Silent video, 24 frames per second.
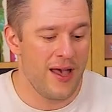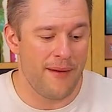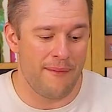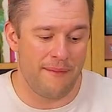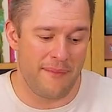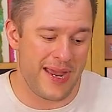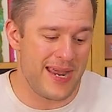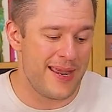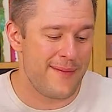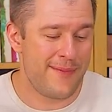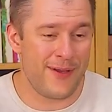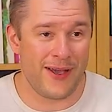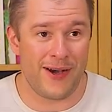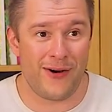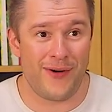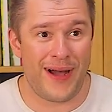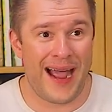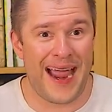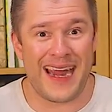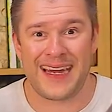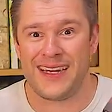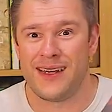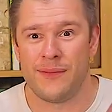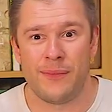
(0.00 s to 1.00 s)
Maybe I'll
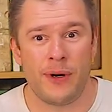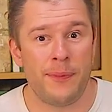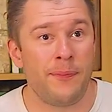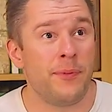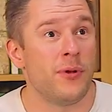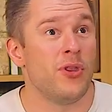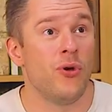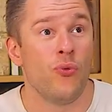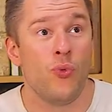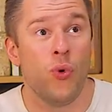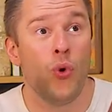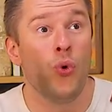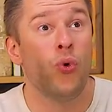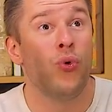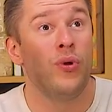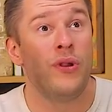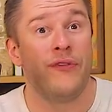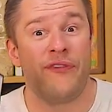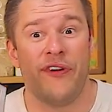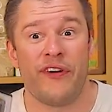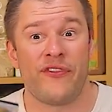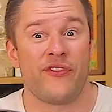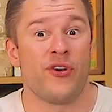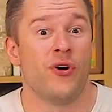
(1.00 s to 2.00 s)
hang them up on the wall
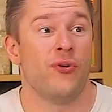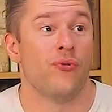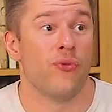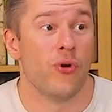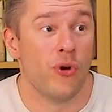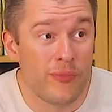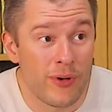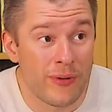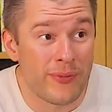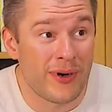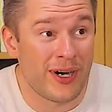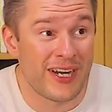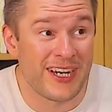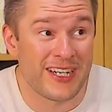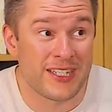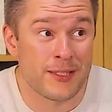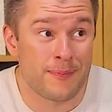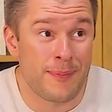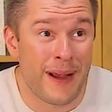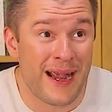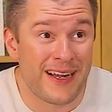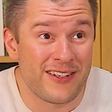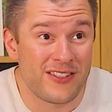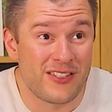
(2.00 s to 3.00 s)
if I've got room on my
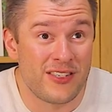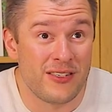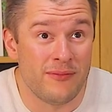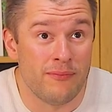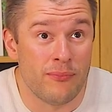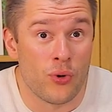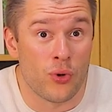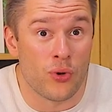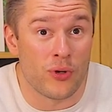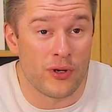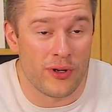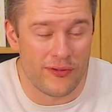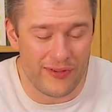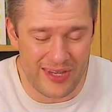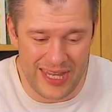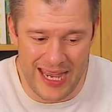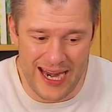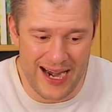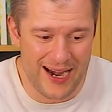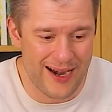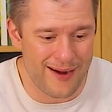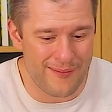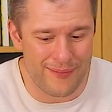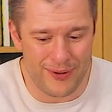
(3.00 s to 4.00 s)
expansion board over
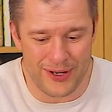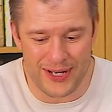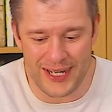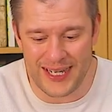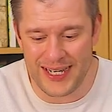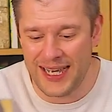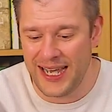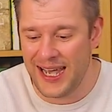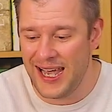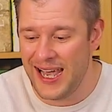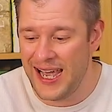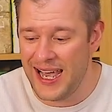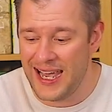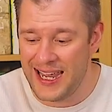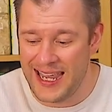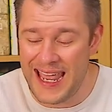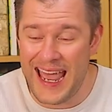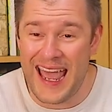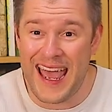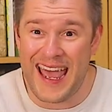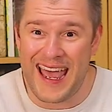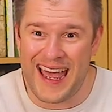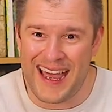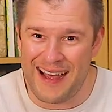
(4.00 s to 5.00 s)
there, but
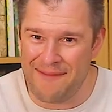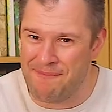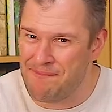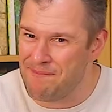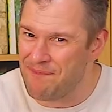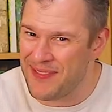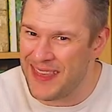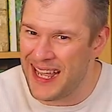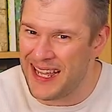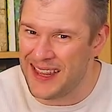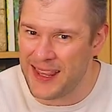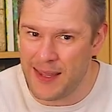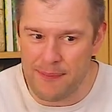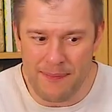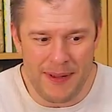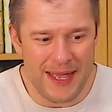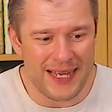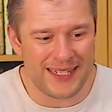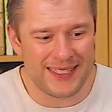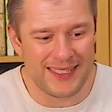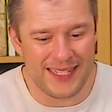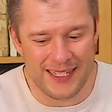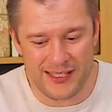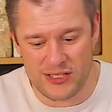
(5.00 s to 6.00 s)
yeah, not the
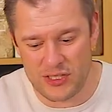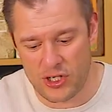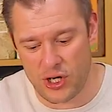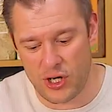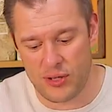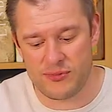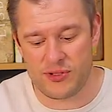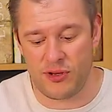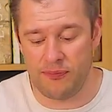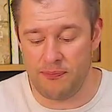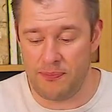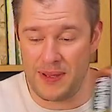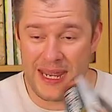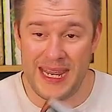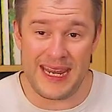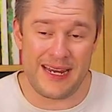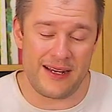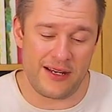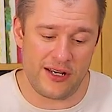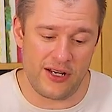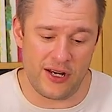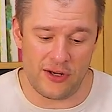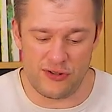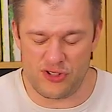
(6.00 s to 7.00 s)
best in terms of
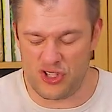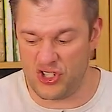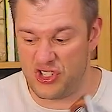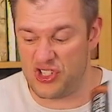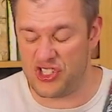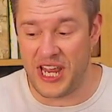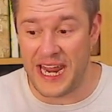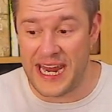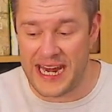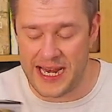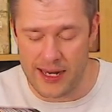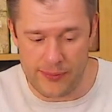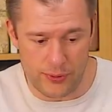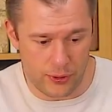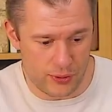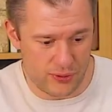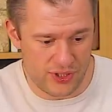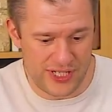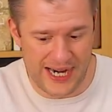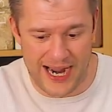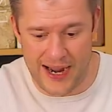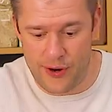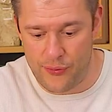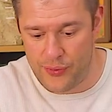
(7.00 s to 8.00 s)
being, you know, sustainable,
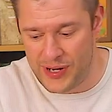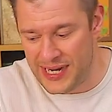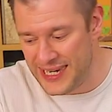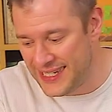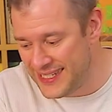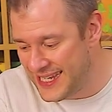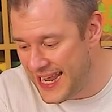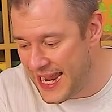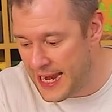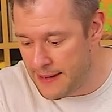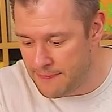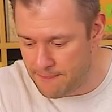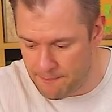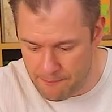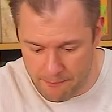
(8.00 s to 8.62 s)
shall we say.